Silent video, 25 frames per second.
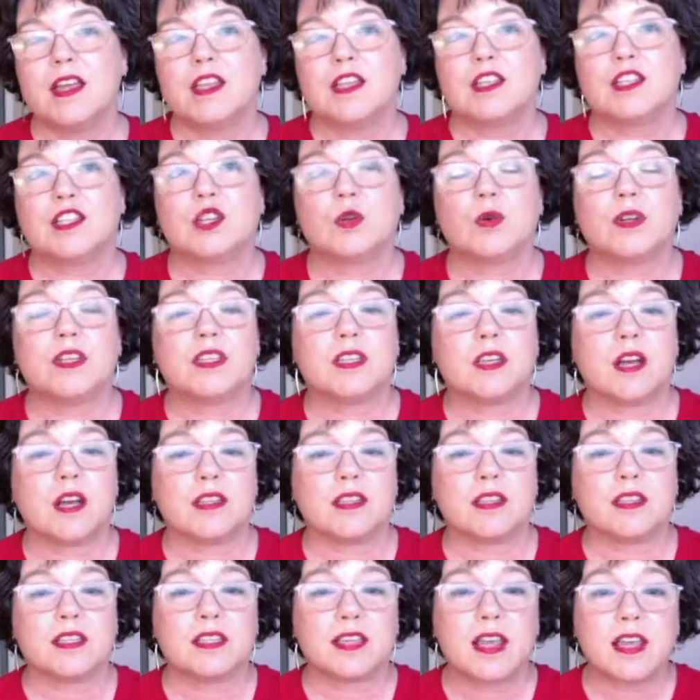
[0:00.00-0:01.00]
So it's
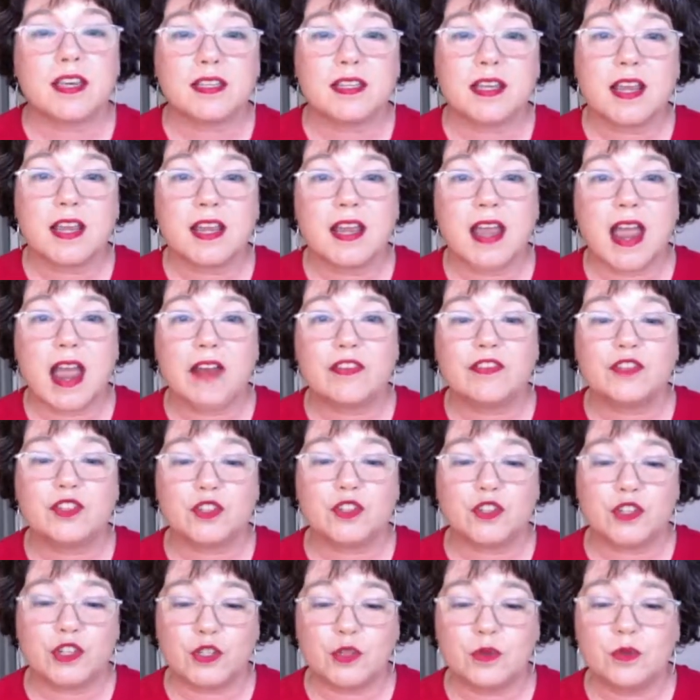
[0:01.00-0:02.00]
on Sunday
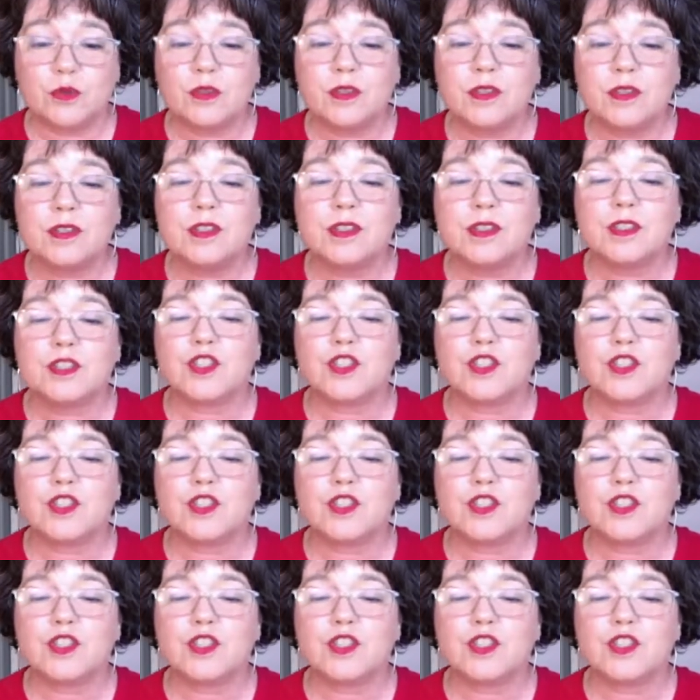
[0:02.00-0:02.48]
afternoons,